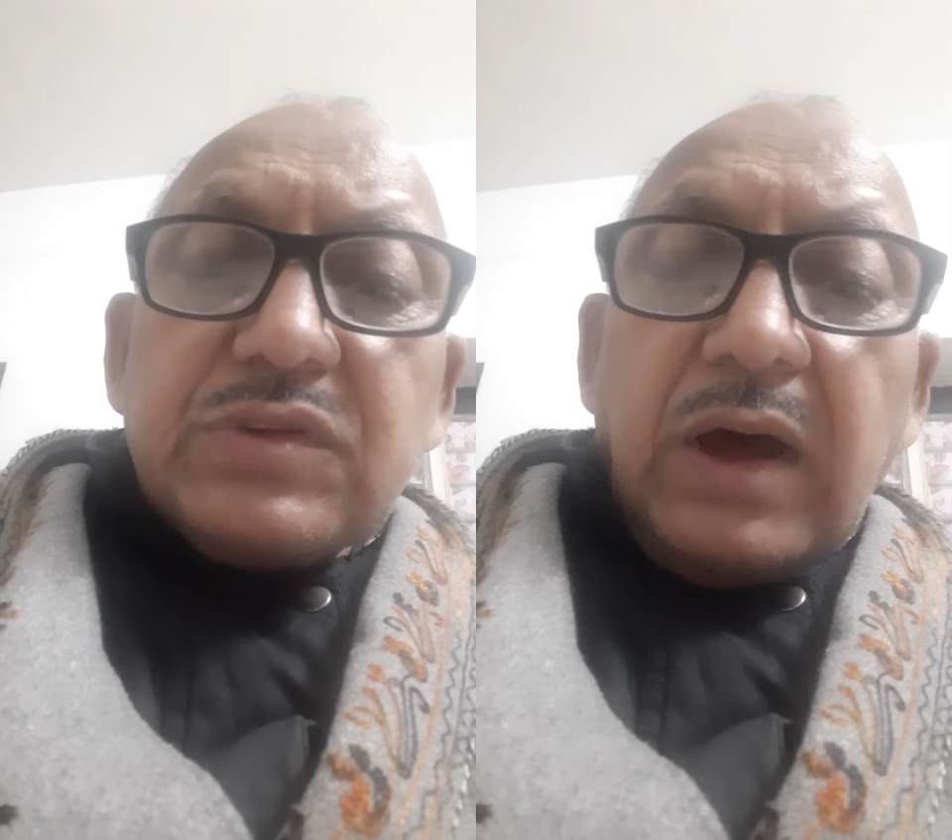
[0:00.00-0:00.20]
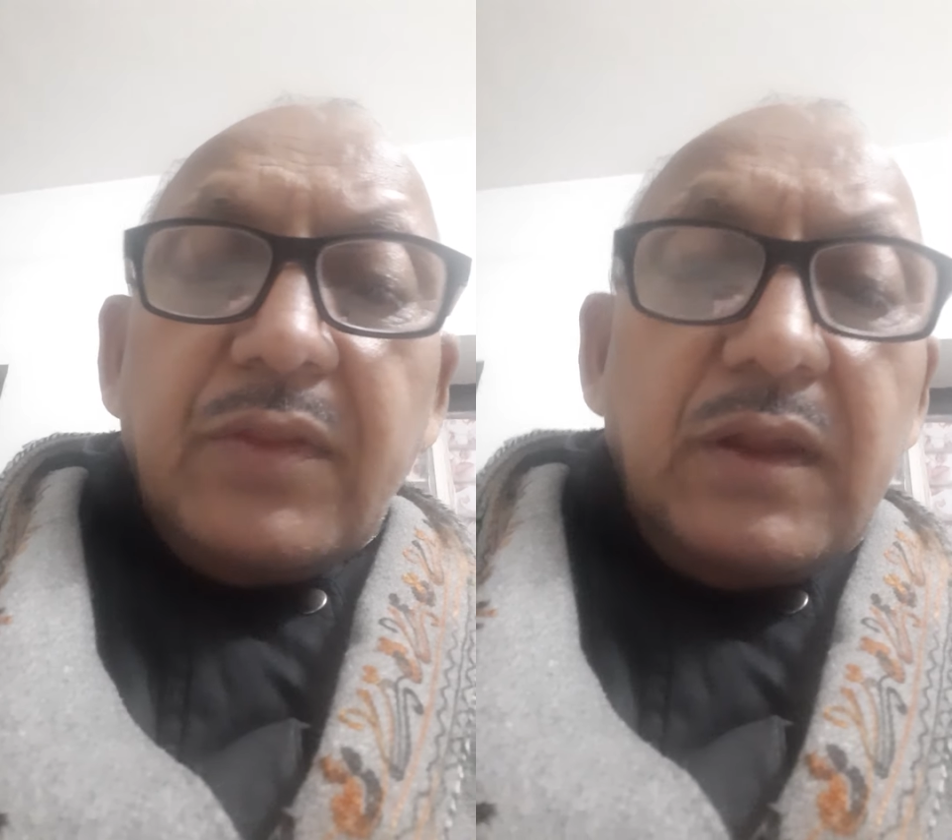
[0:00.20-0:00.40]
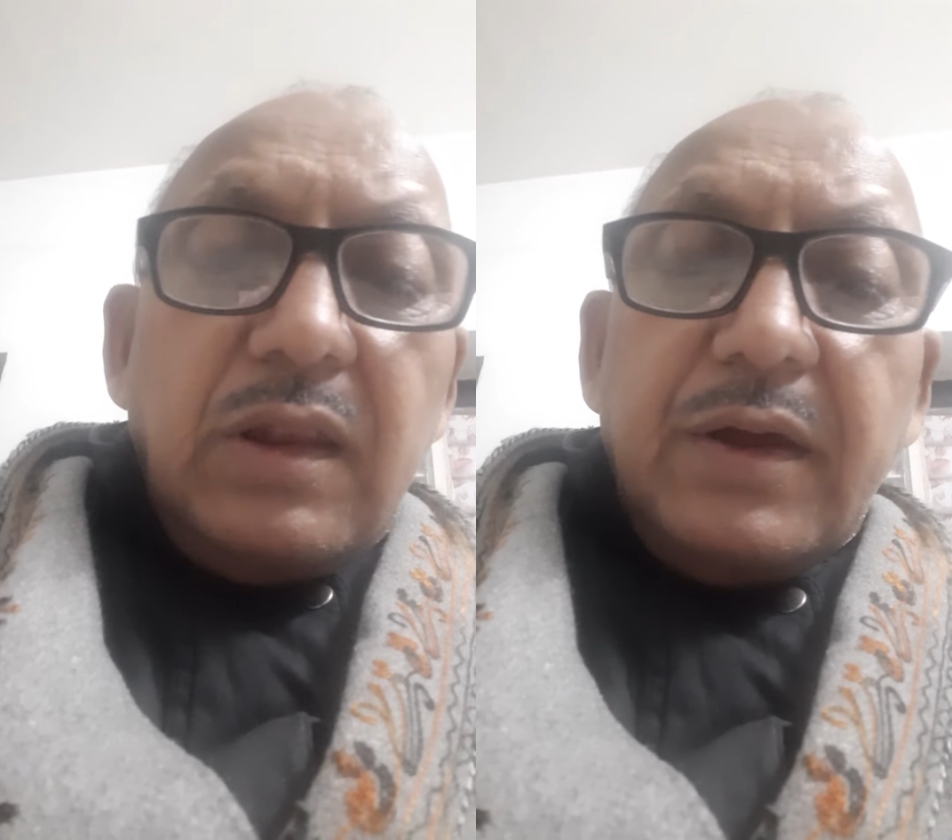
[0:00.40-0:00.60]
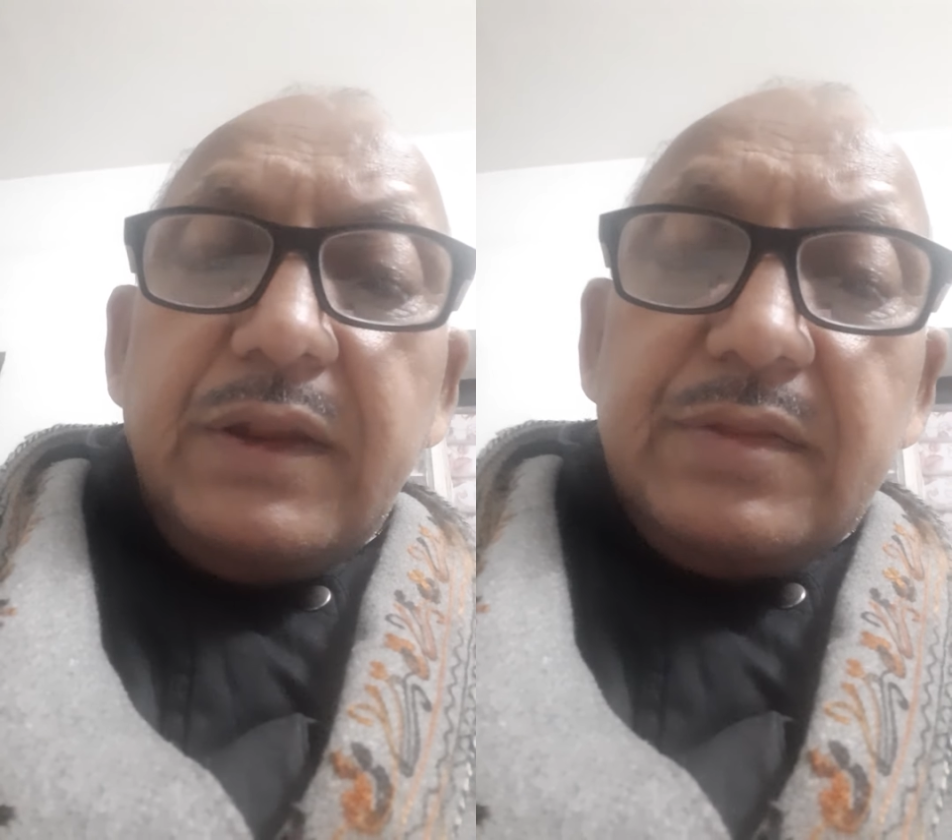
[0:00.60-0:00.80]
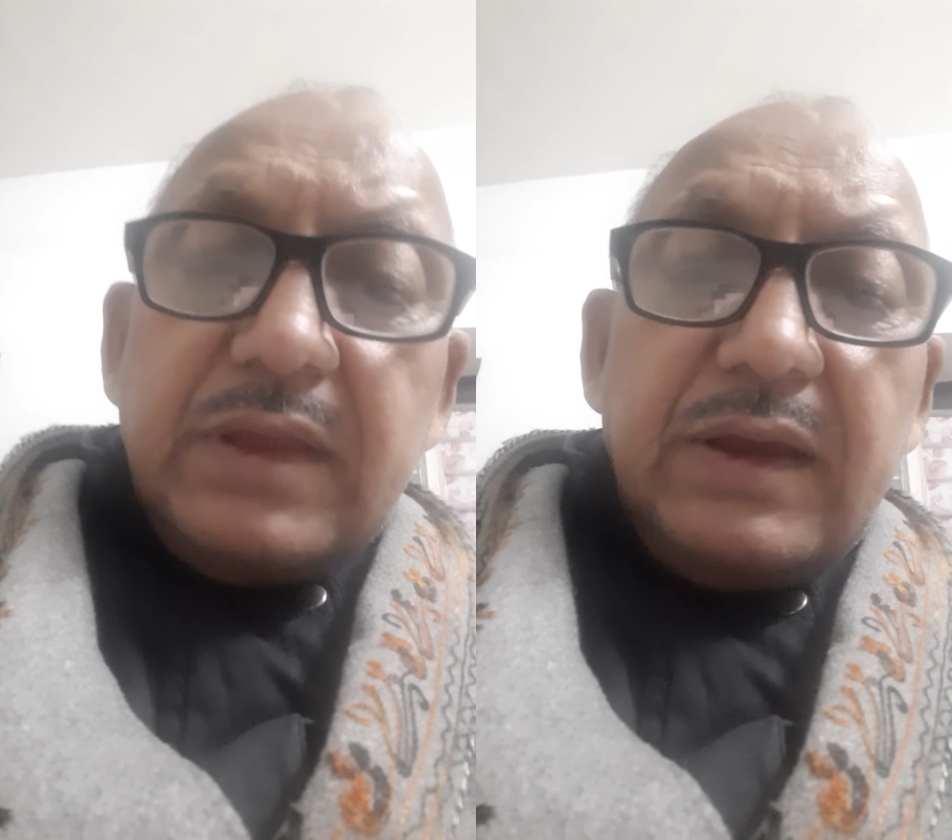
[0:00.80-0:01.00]
Rather
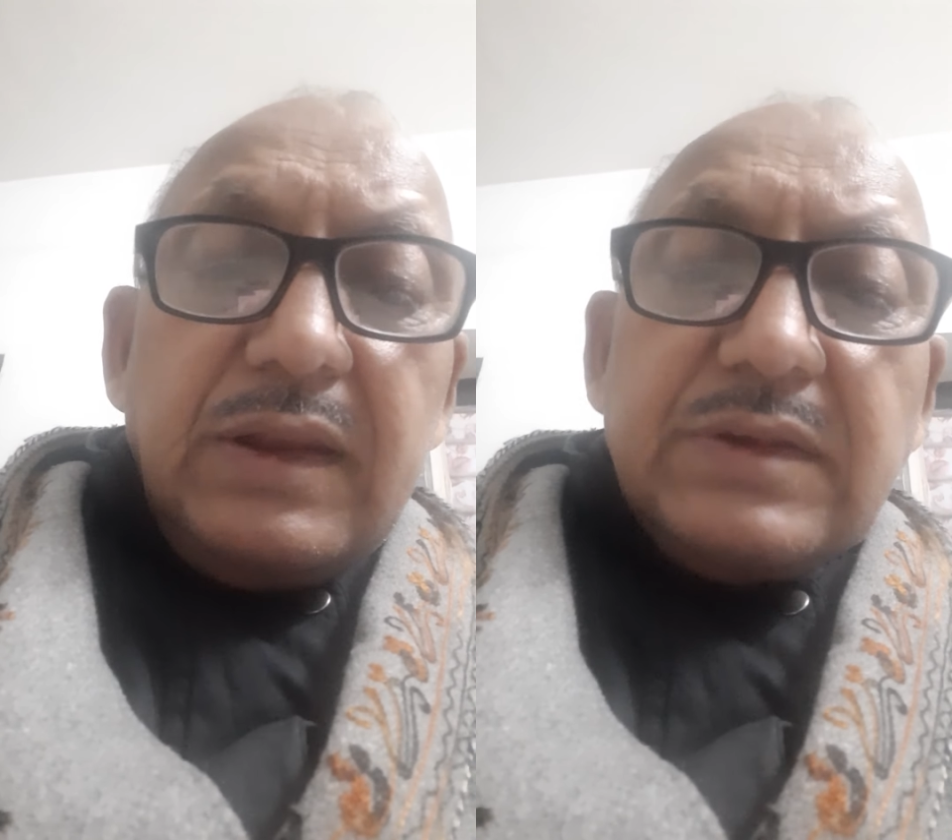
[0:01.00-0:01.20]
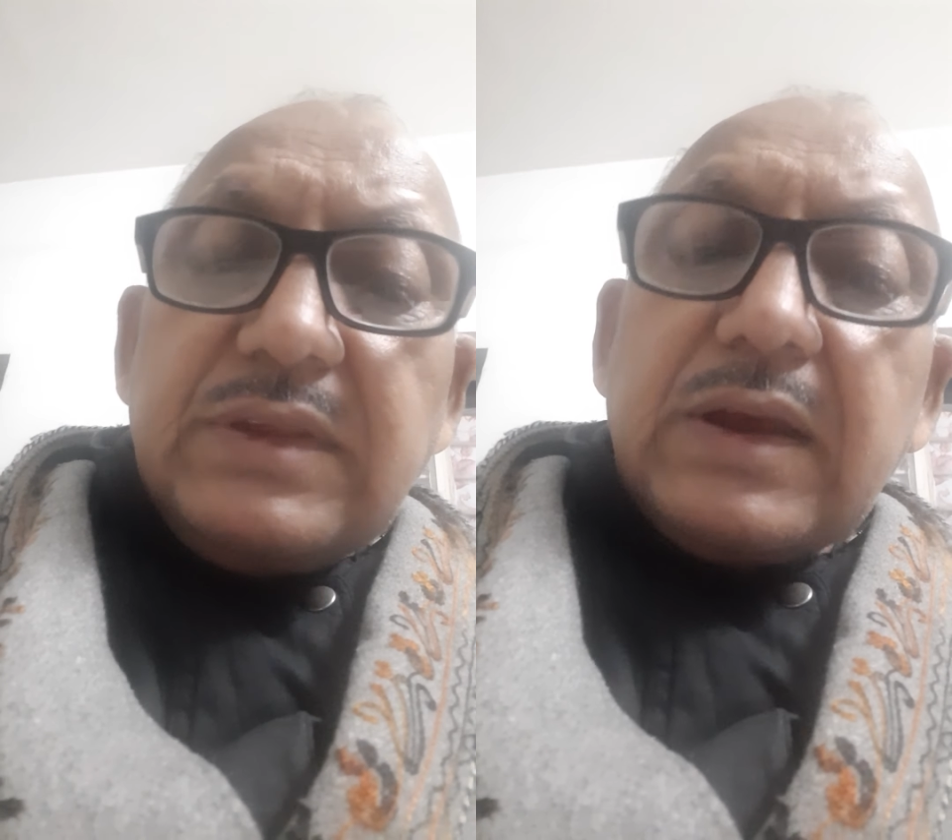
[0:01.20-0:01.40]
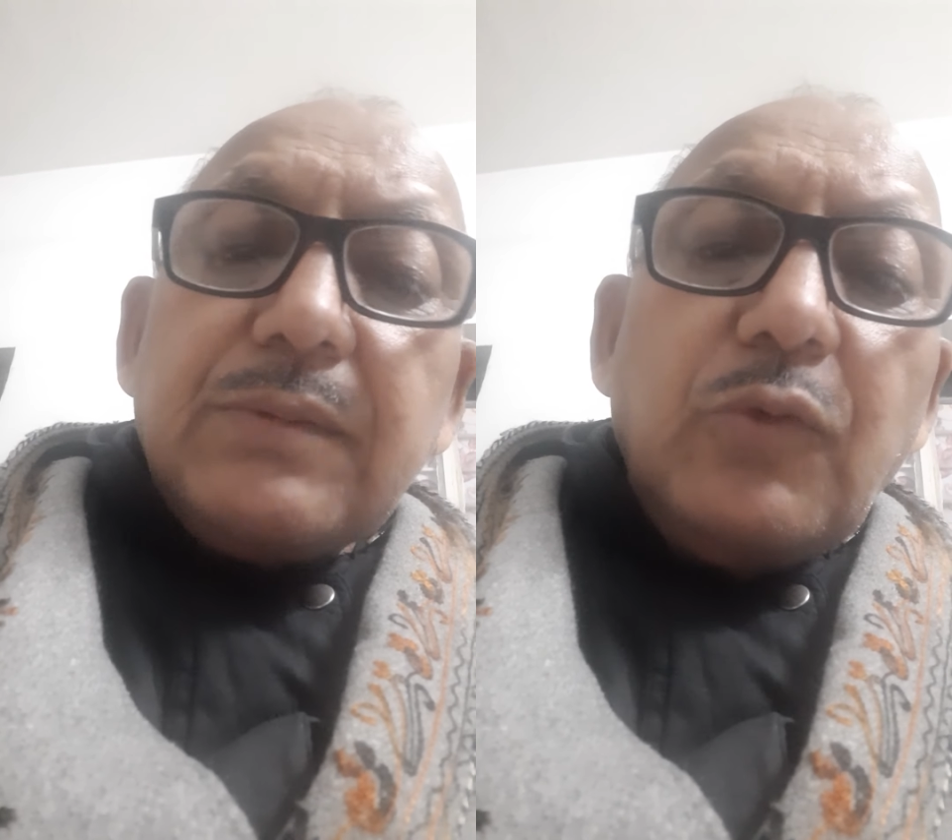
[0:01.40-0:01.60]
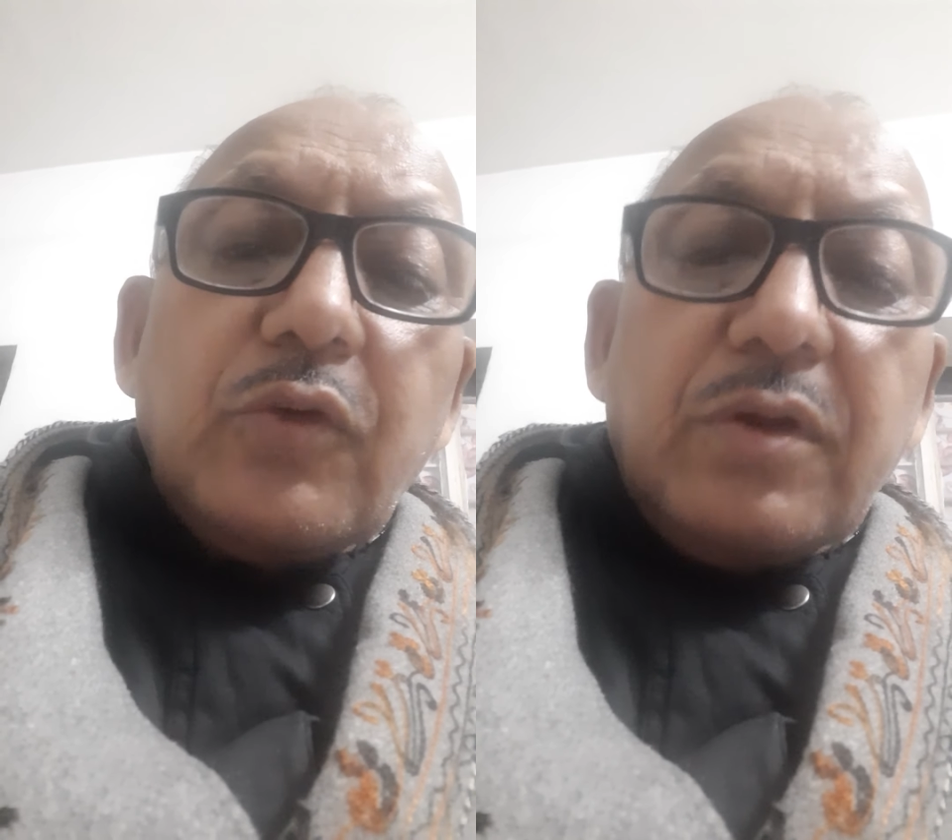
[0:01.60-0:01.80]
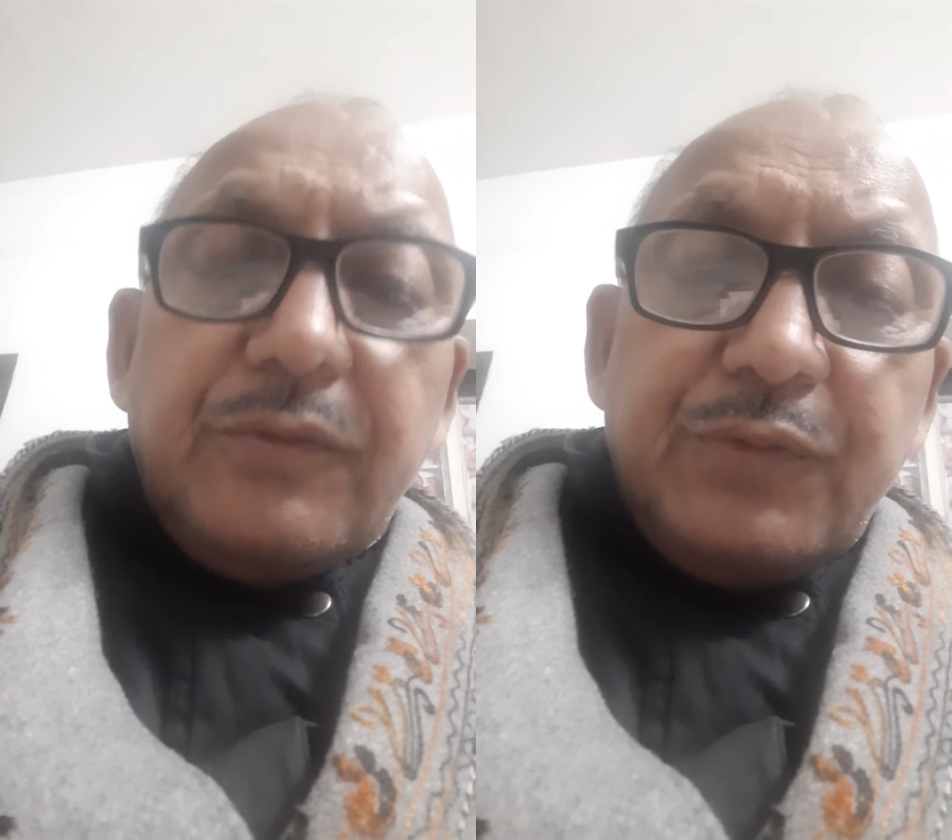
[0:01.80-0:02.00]
learning the English, they get more
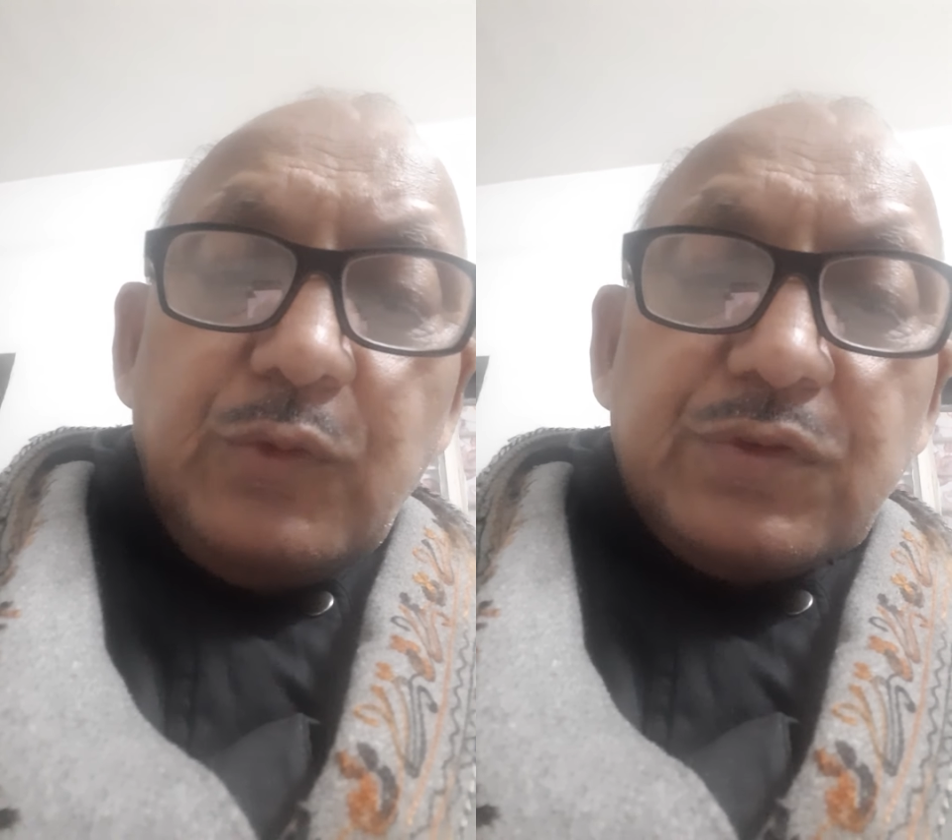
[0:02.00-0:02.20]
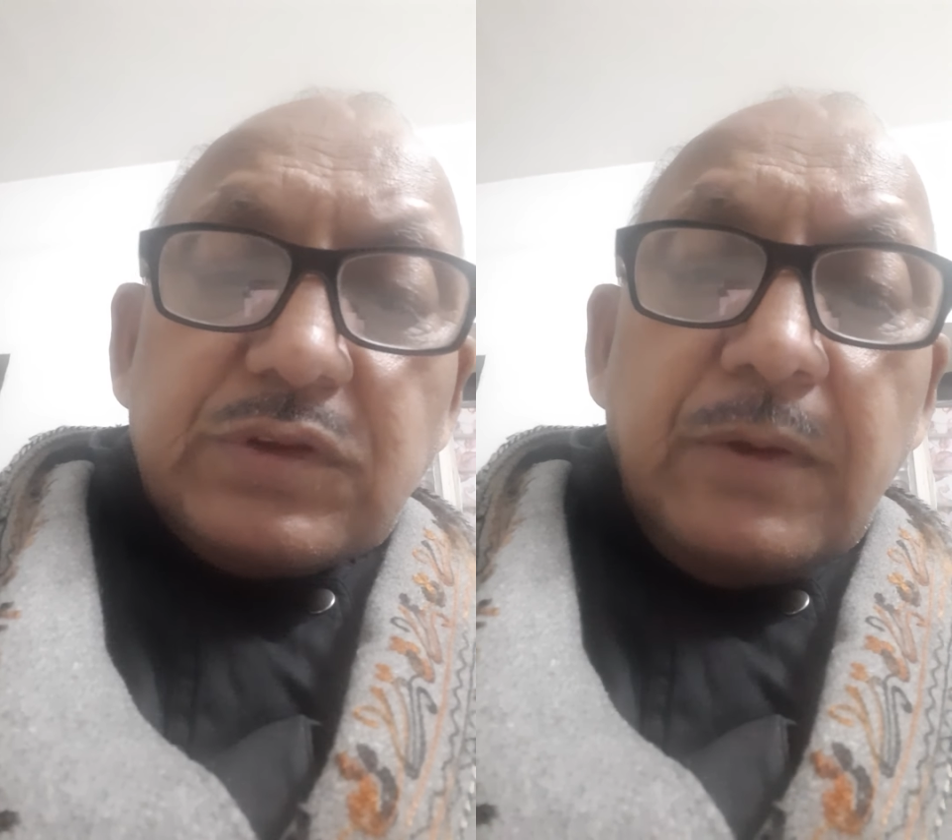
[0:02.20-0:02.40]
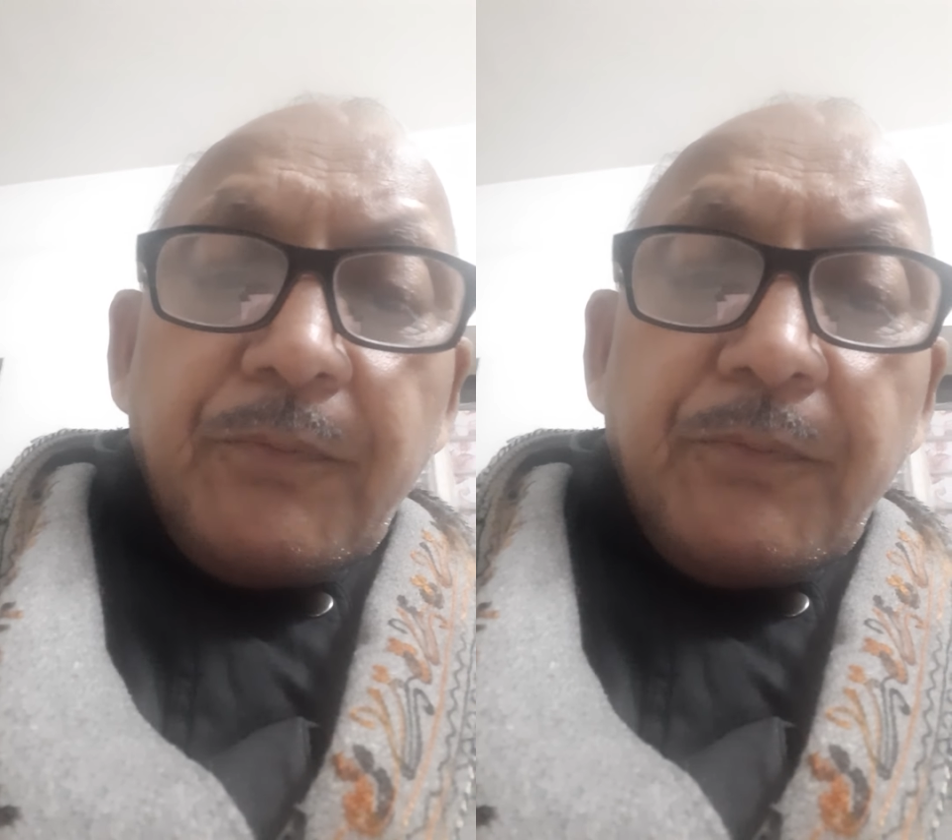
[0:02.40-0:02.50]
confused.